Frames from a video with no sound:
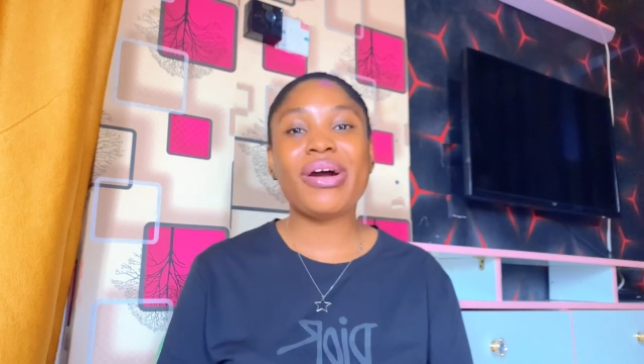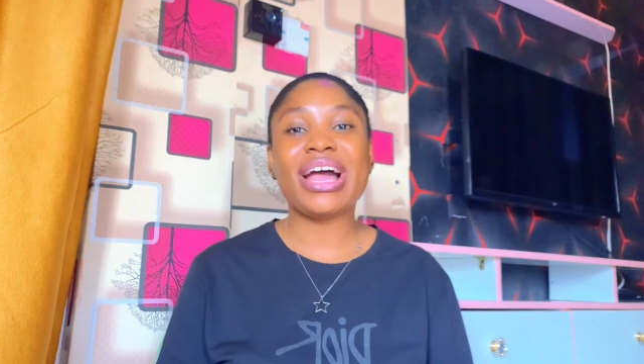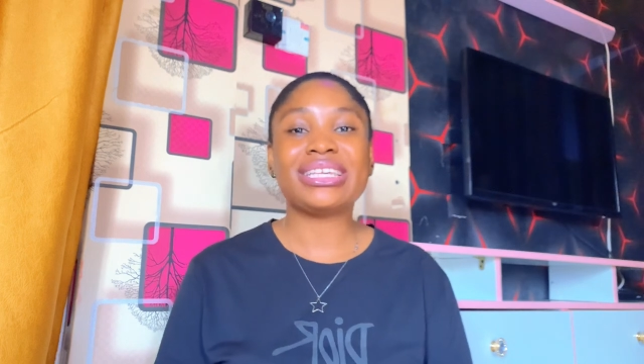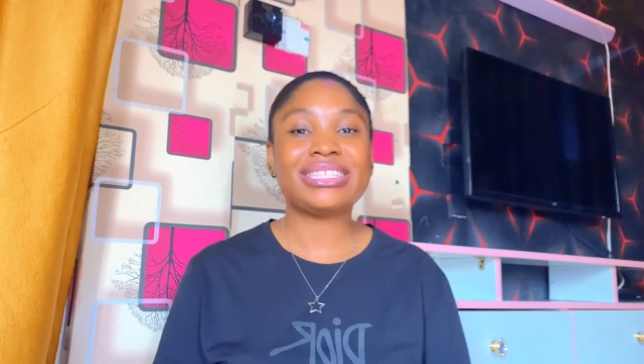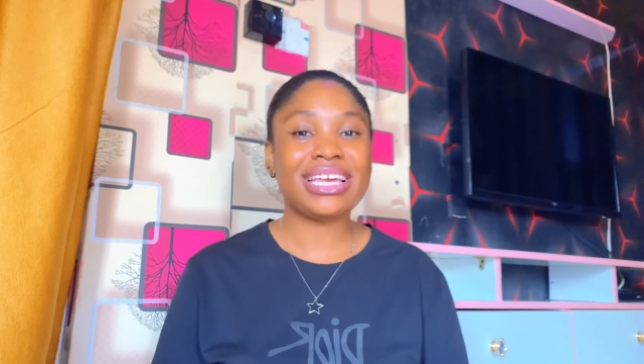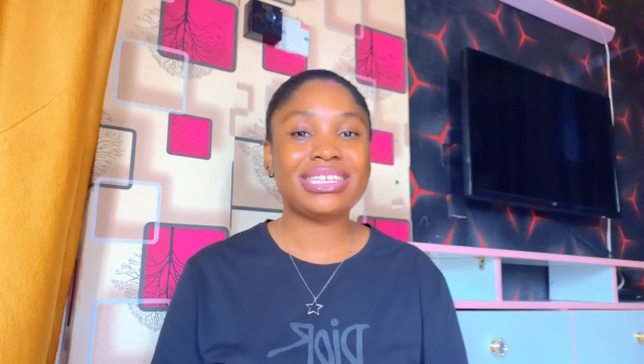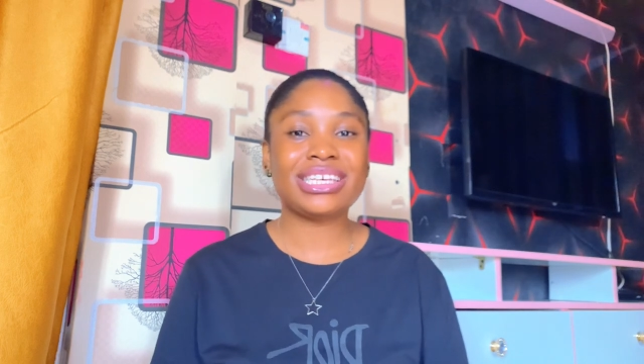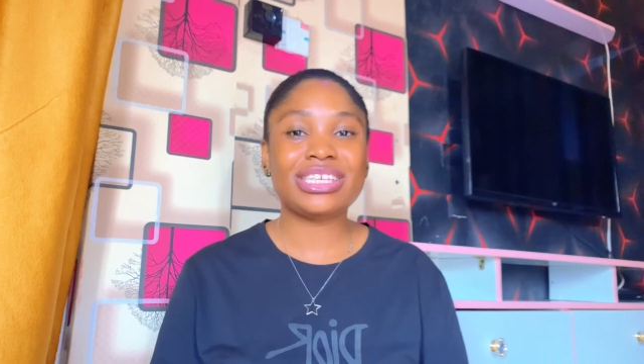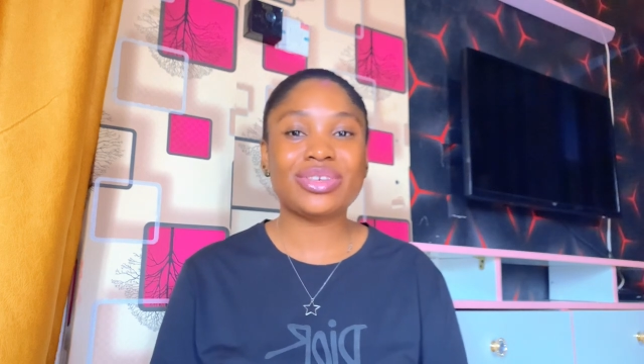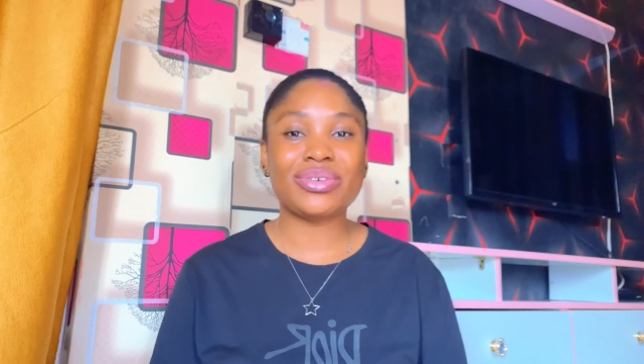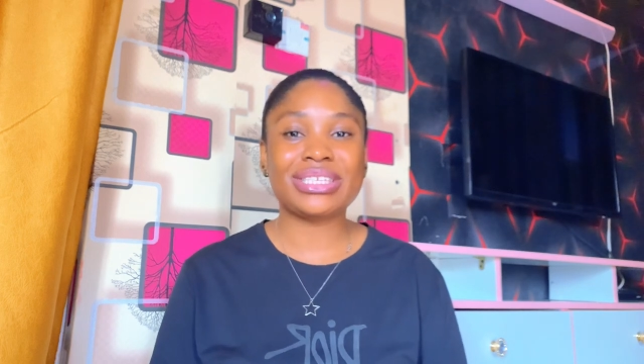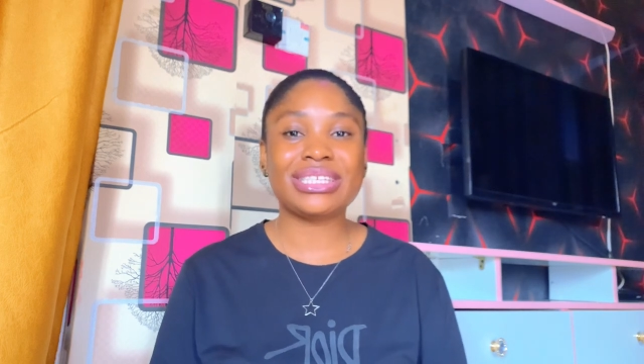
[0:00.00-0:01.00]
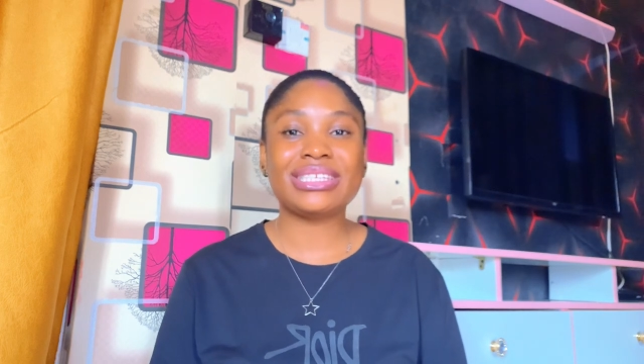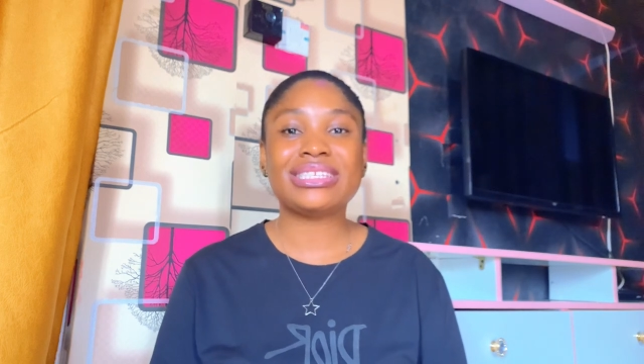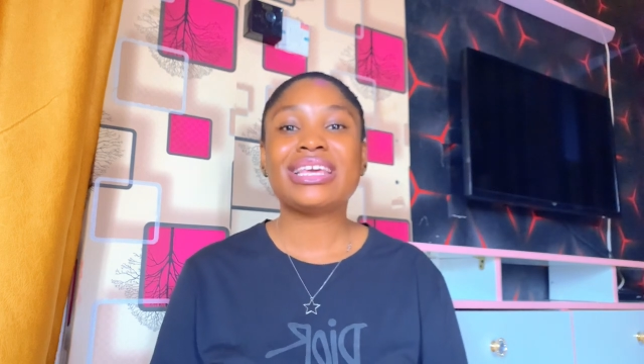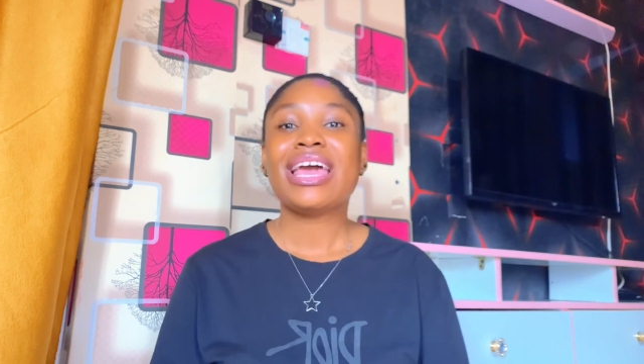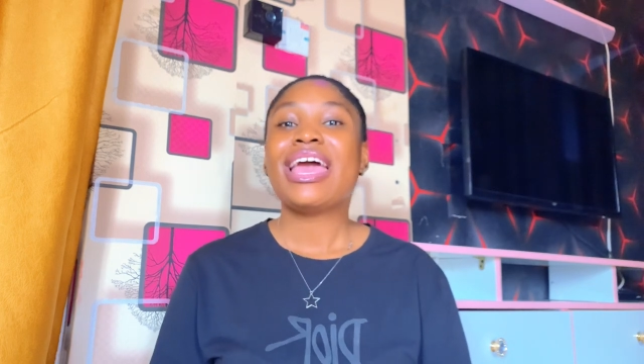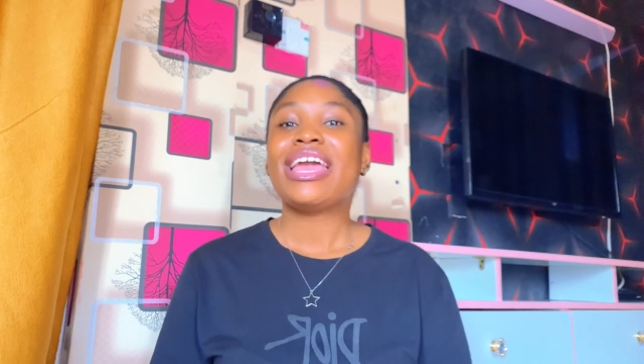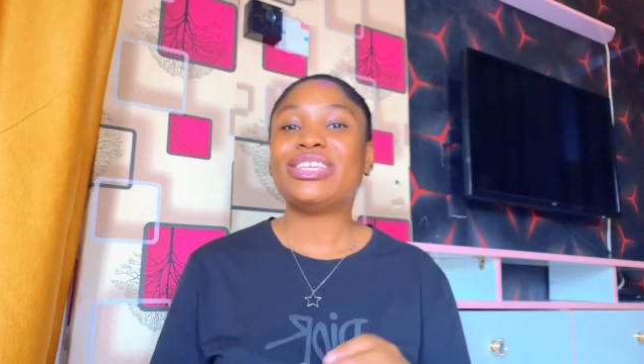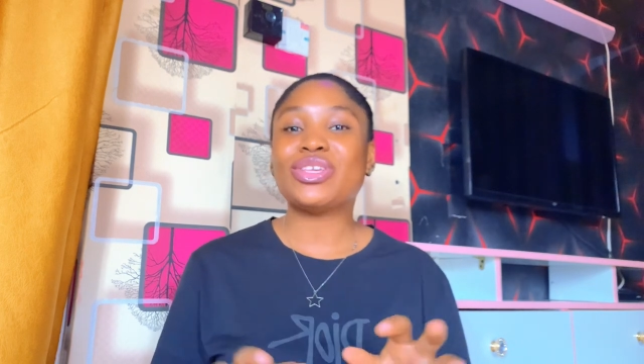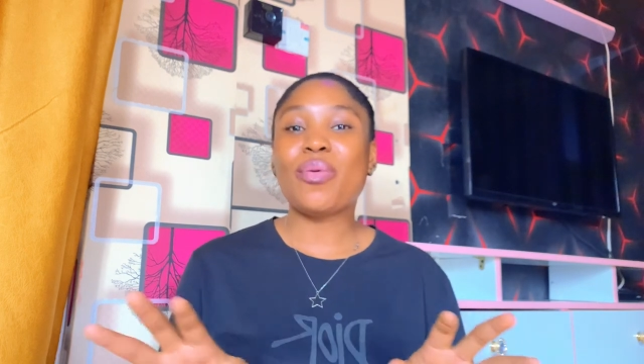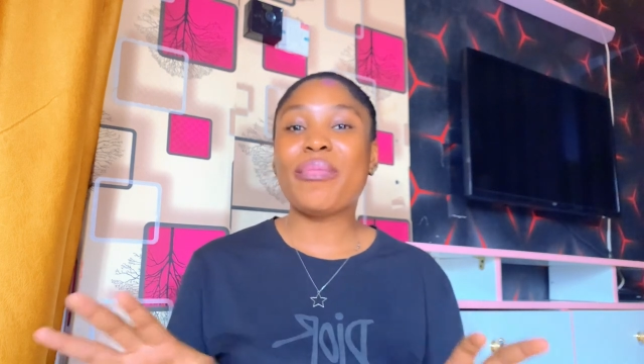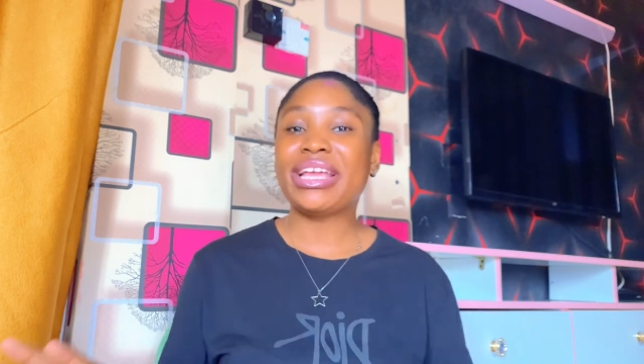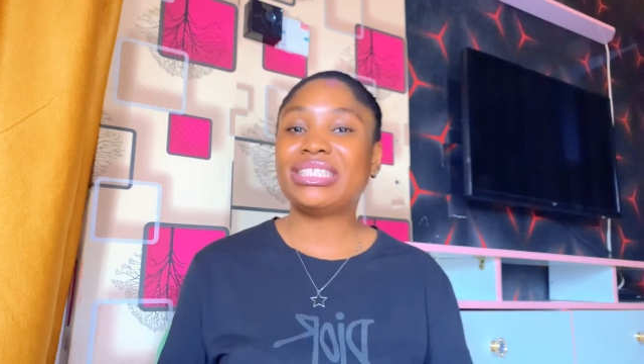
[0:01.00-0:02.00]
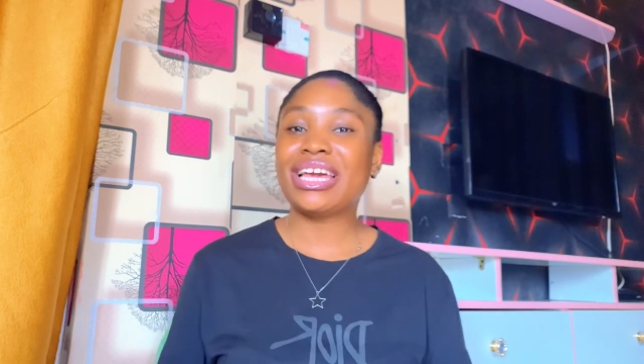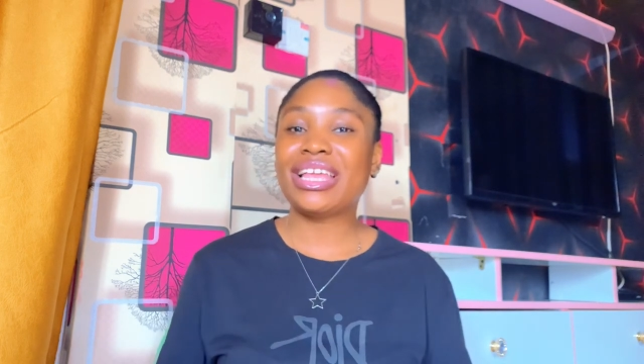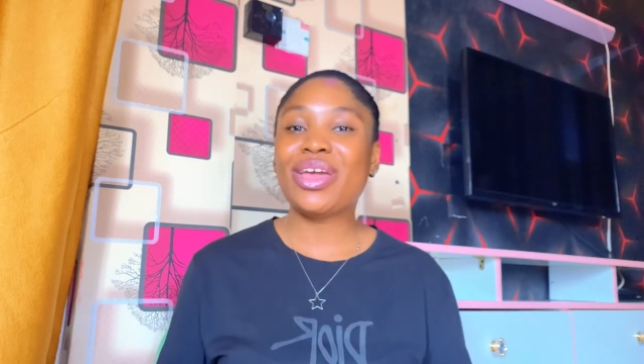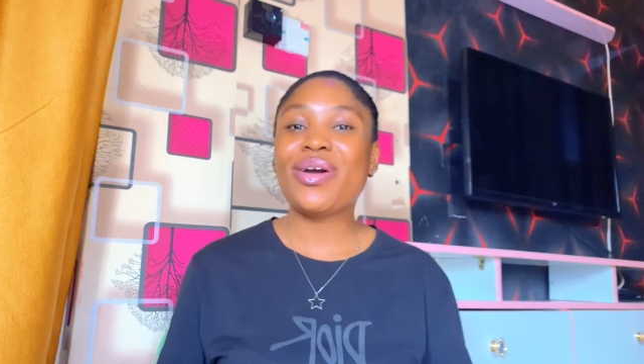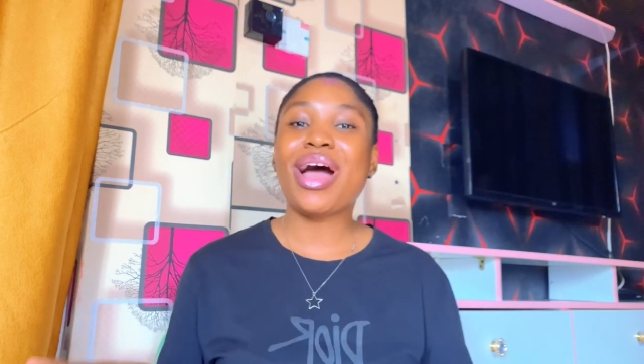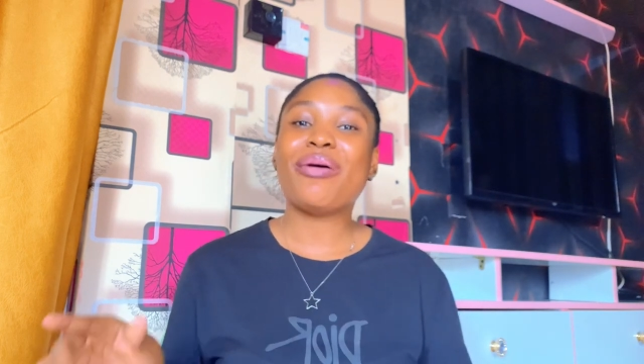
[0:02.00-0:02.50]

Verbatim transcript: and C S S courses, it's on my channel.